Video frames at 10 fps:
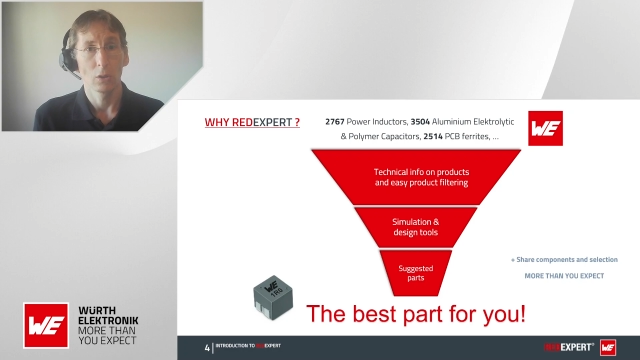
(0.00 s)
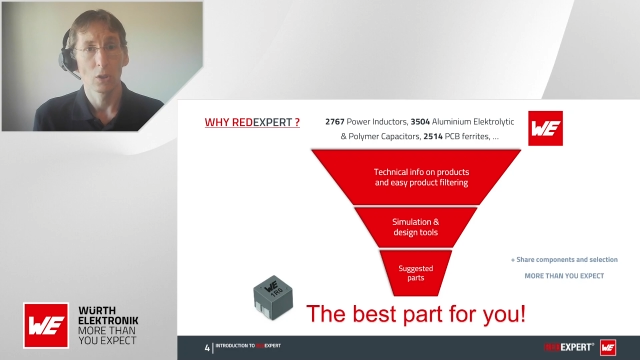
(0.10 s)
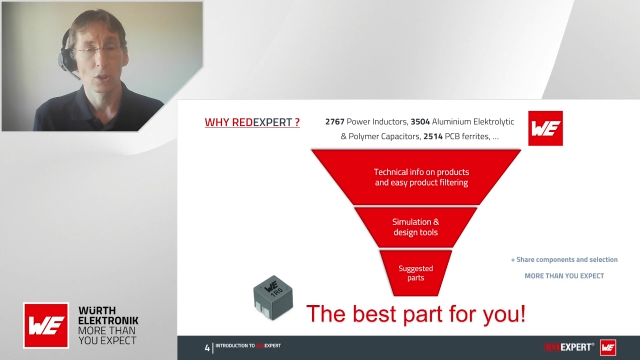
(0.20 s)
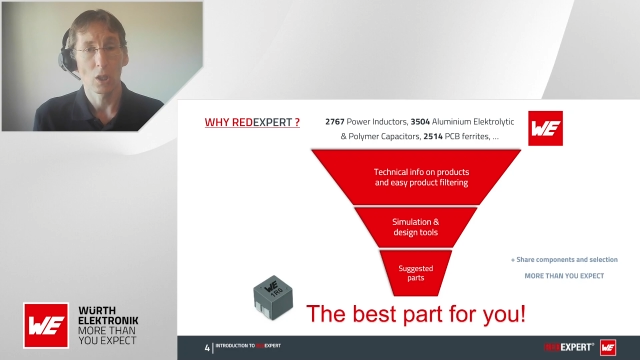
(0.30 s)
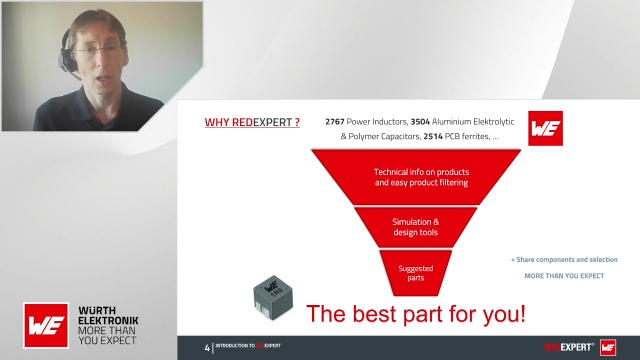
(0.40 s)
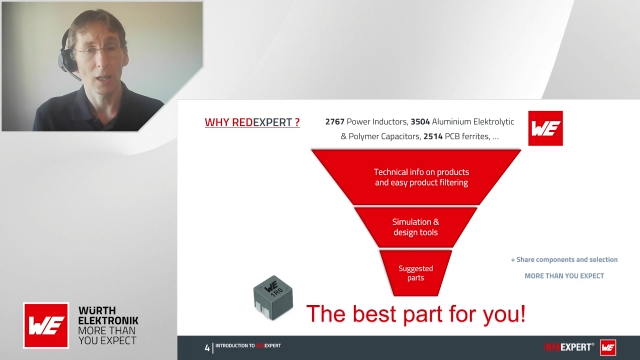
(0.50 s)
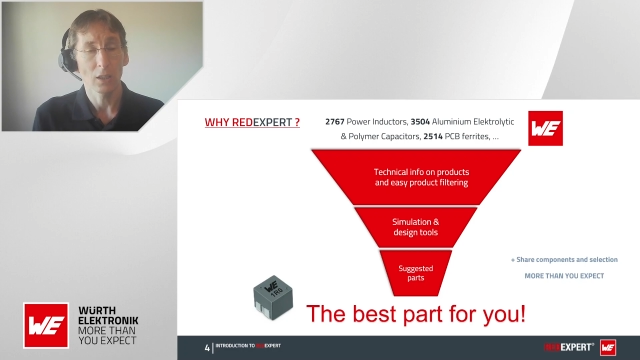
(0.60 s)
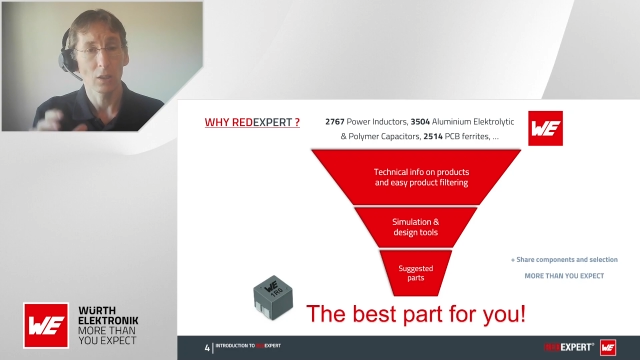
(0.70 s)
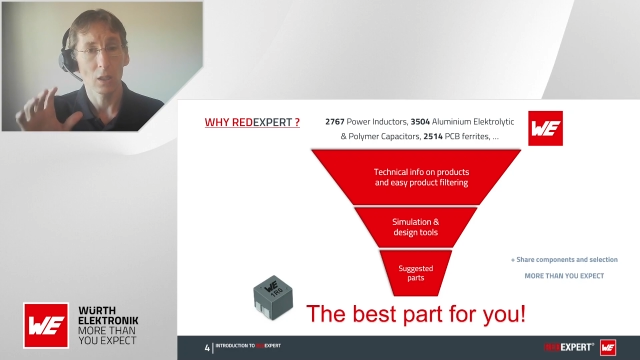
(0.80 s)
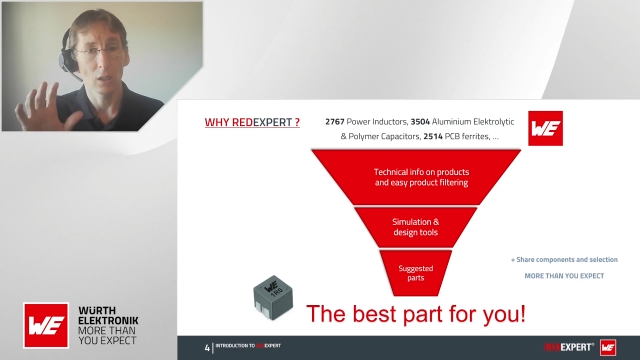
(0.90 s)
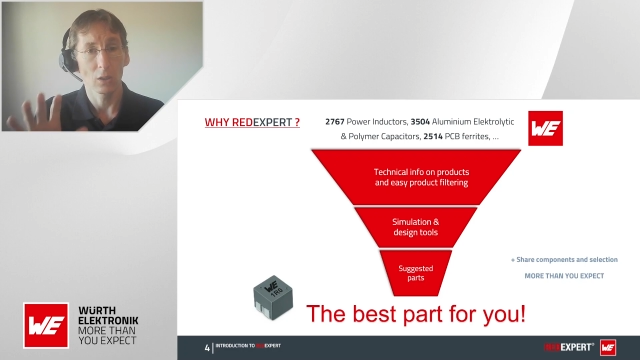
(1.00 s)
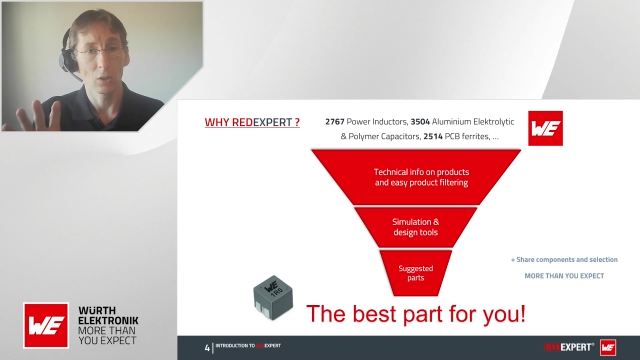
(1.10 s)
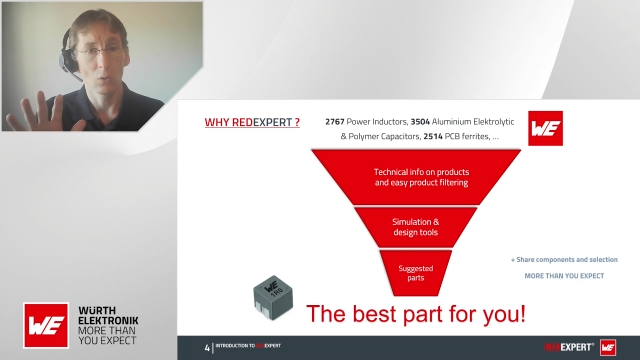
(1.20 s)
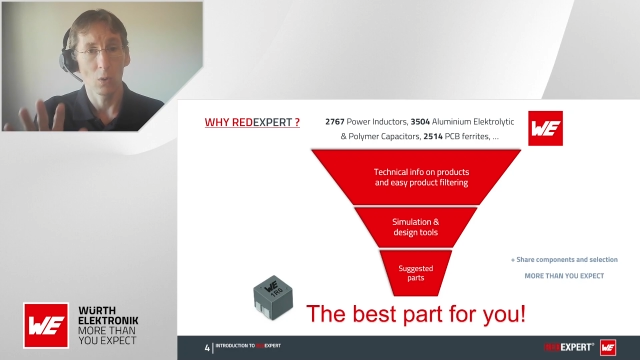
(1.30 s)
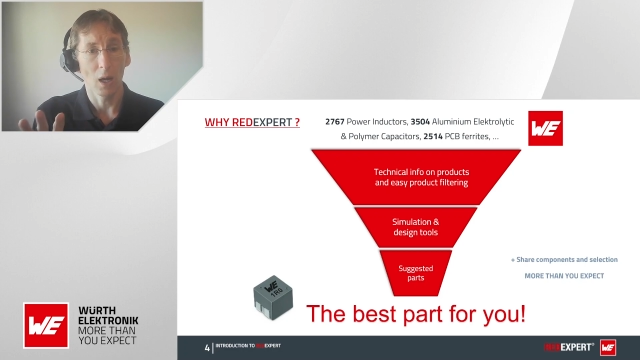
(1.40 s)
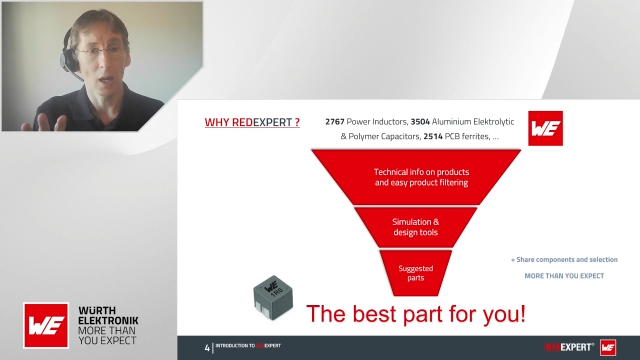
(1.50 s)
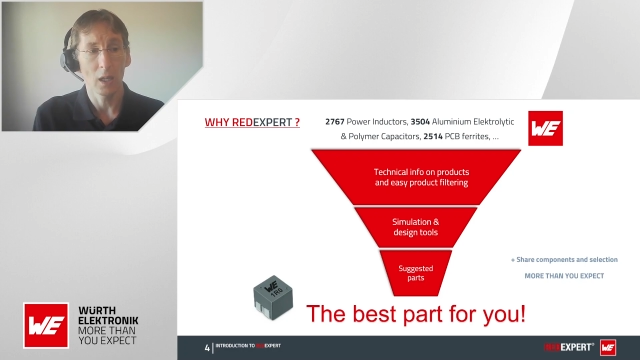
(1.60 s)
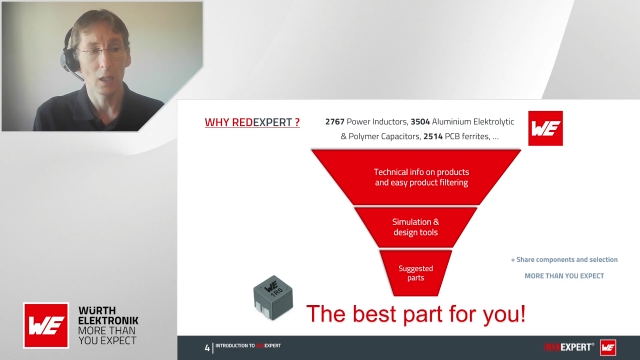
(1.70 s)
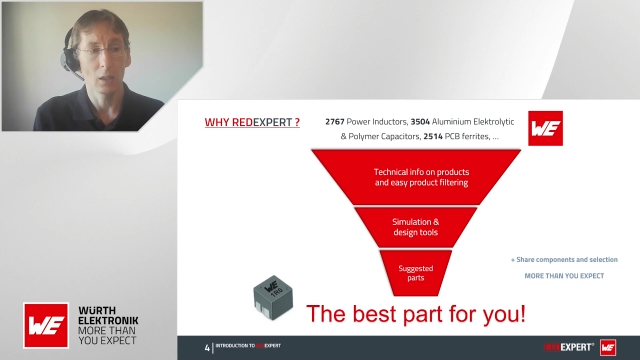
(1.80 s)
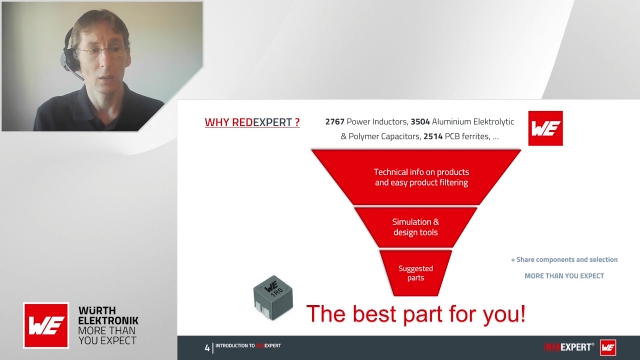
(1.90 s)
the selection and the
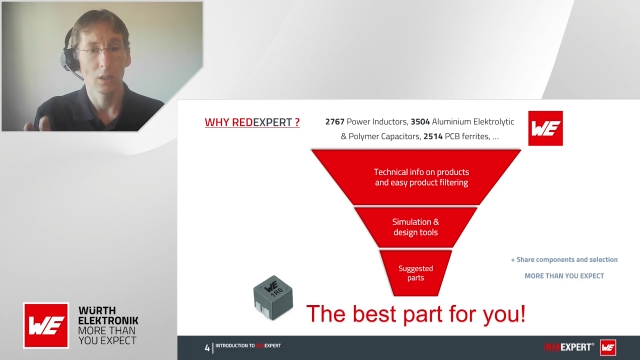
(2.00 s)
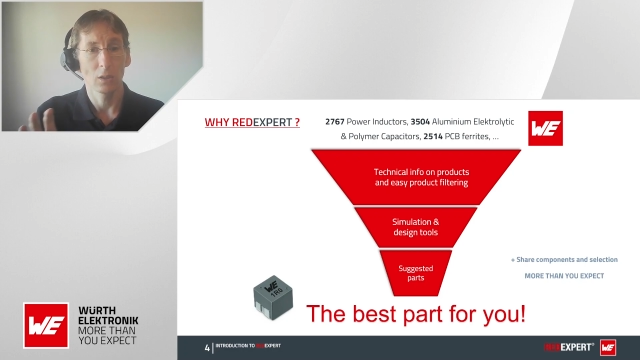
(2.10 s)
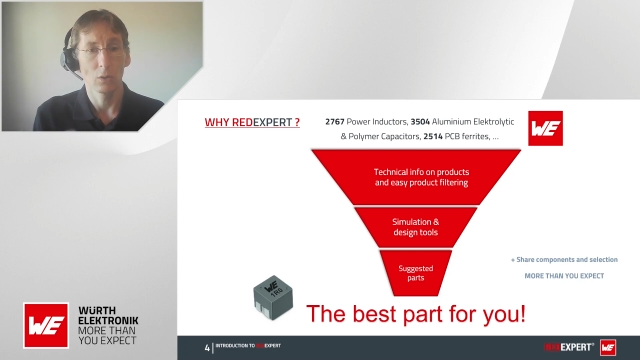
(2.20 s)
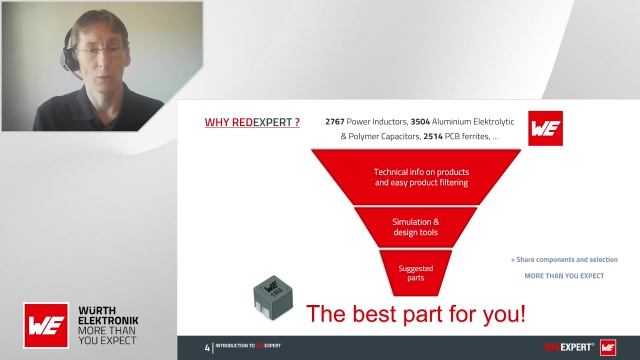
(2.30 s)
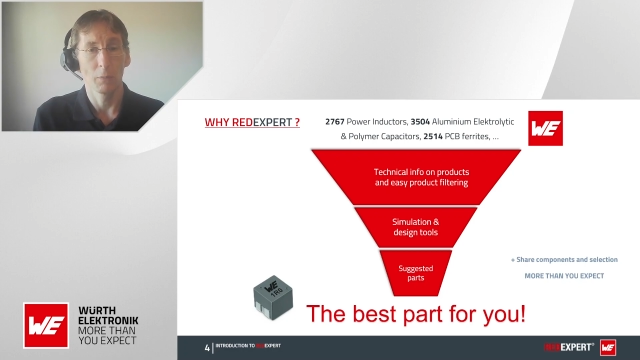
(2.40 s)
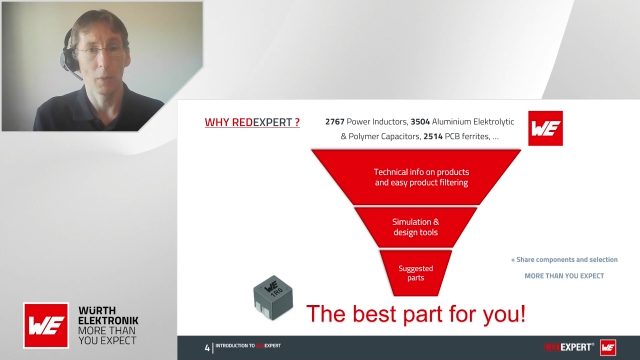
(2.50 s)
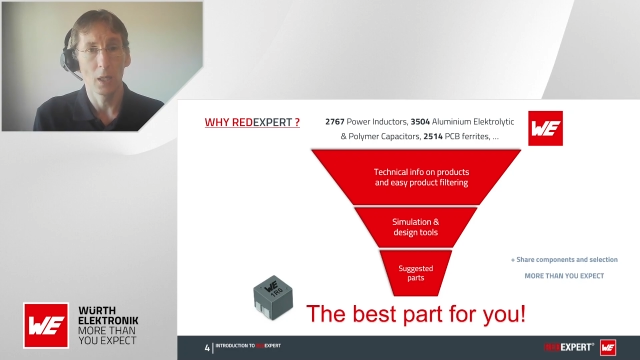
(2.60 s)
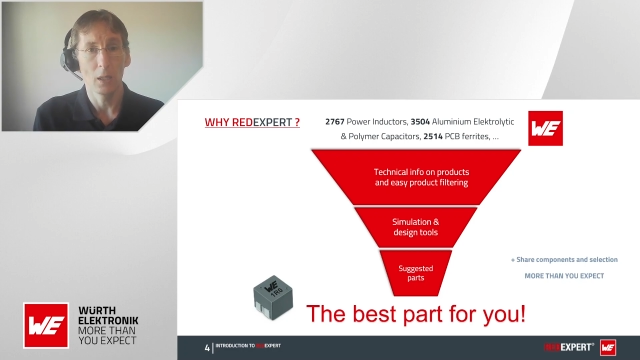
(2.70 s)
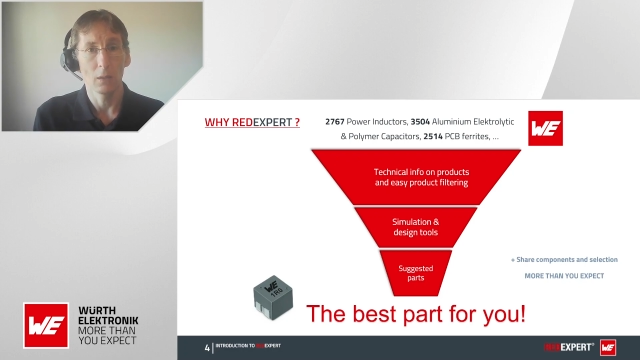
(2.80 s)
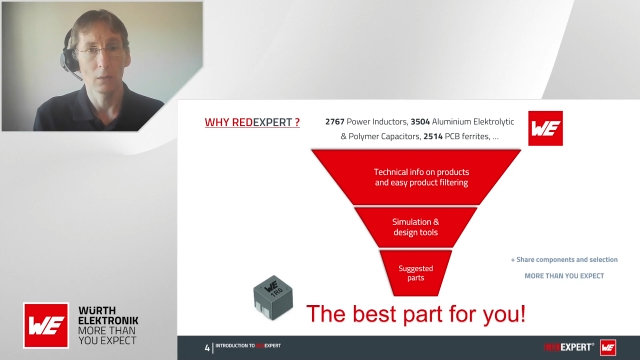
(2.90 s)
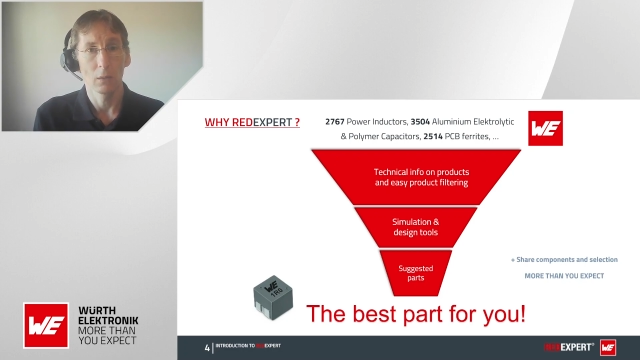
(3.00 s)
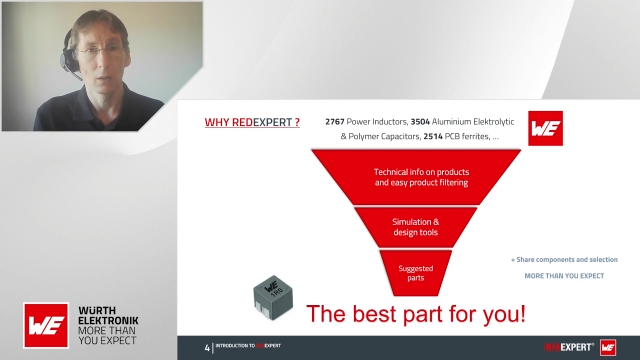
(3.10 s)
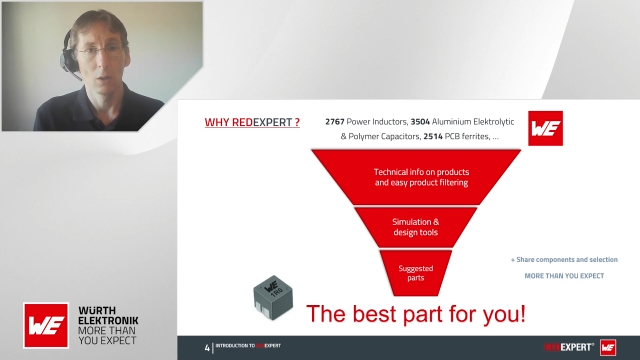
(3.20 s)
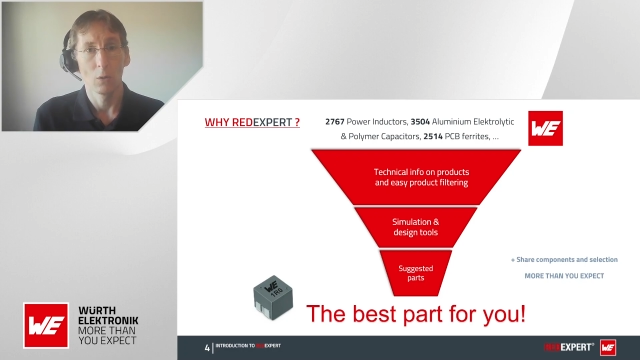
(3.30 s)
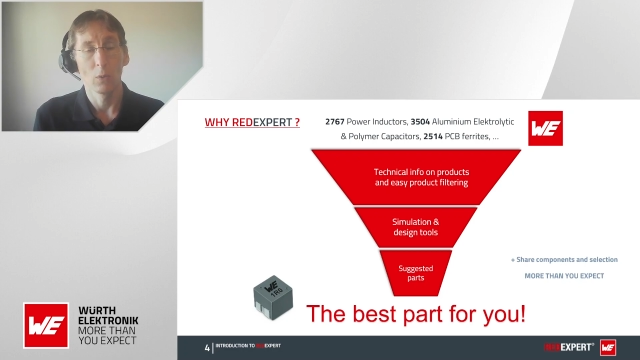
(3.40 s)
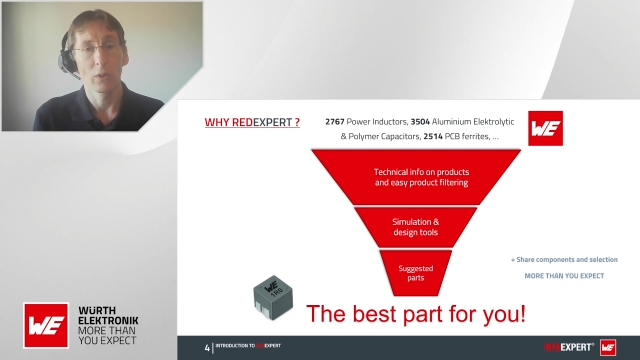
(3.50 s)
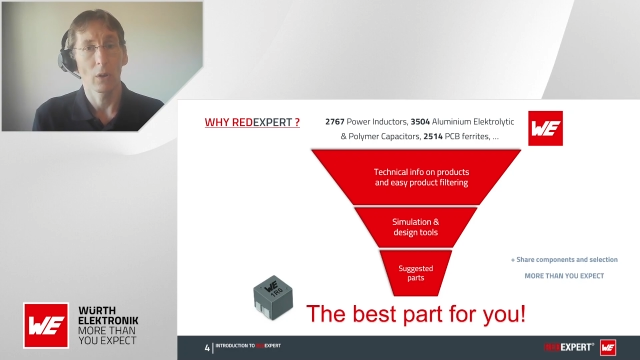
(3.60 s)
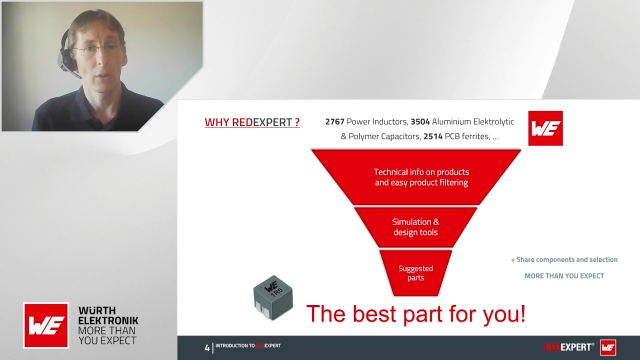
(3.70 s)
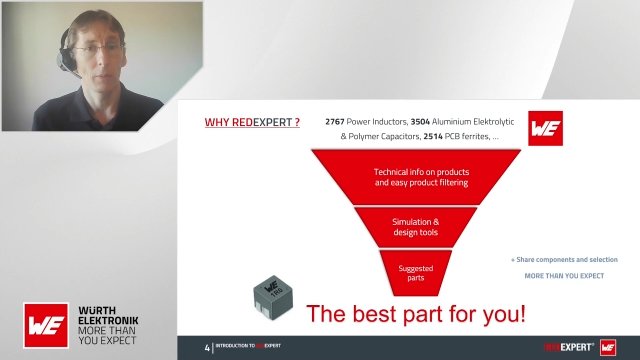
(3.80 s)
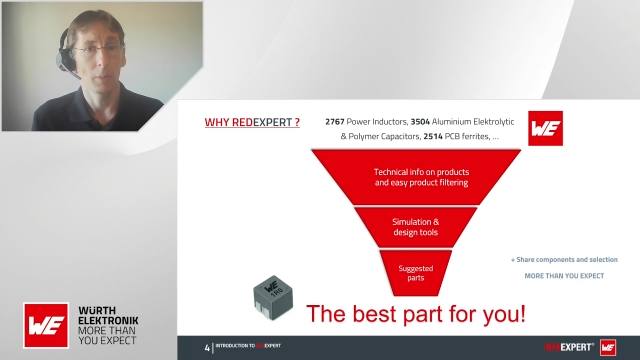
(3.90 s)
UI that you've made with
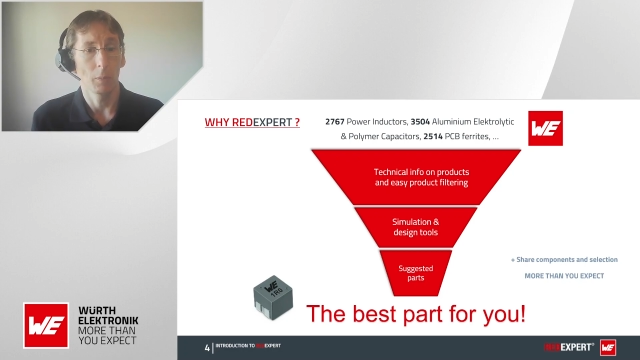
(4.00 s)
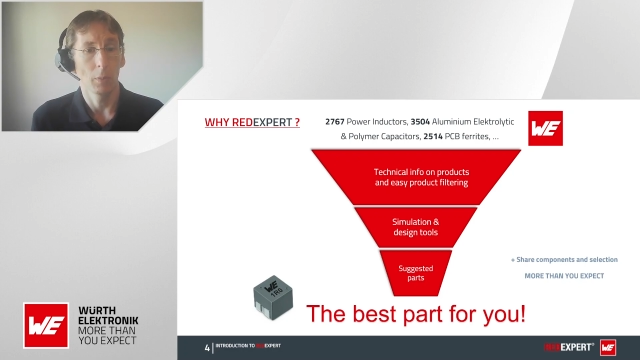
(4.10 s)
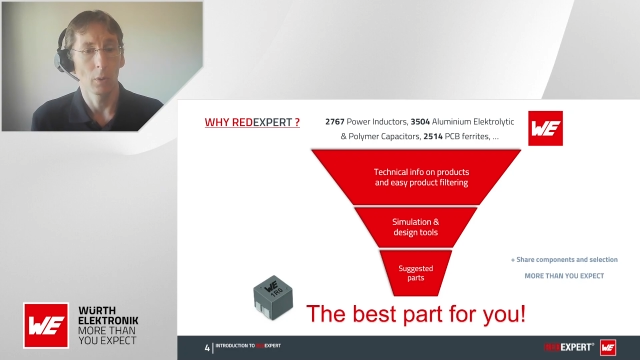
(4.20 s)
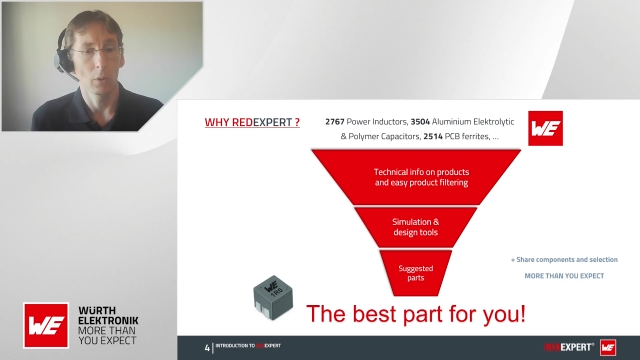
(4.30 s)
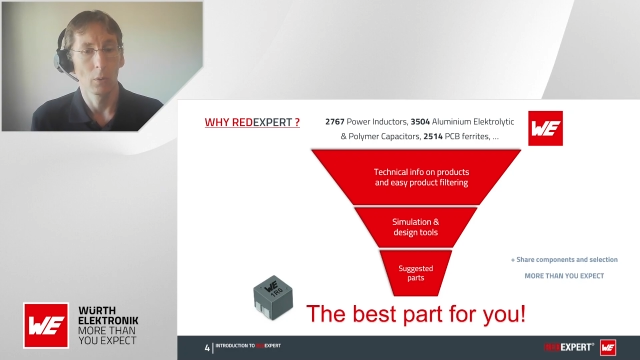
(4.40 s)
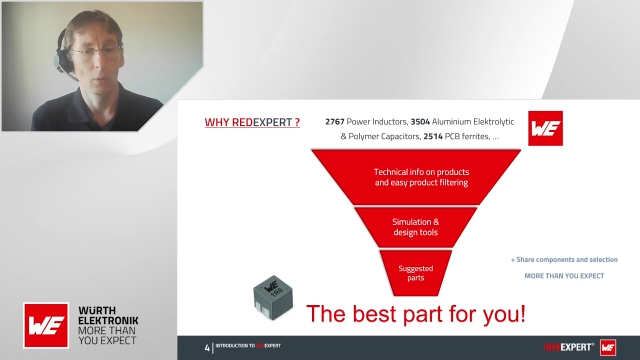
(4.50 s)
other people.